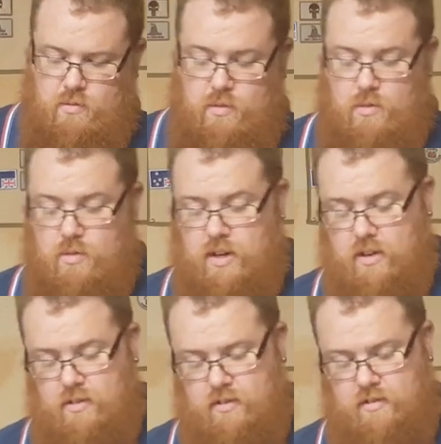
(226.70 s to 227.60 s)
Oh,
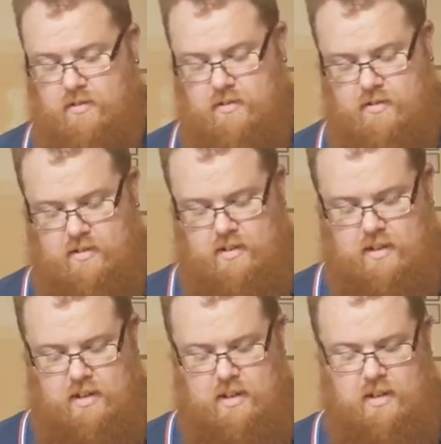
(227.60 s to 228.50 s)
hang on.
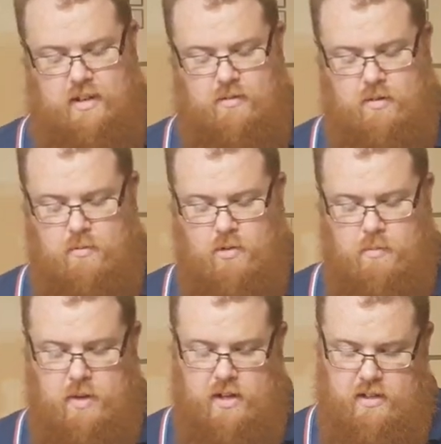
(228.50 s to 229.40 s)
We
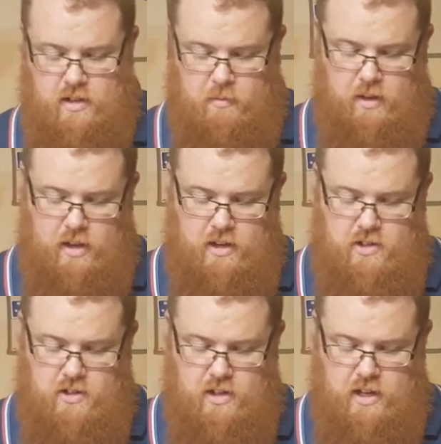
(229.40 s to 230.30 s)
might be into something here, you
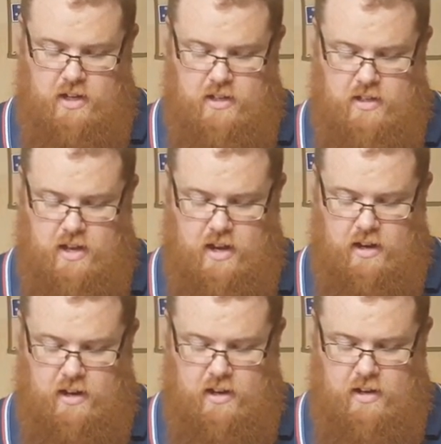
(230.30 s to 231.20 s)
just got to get it started.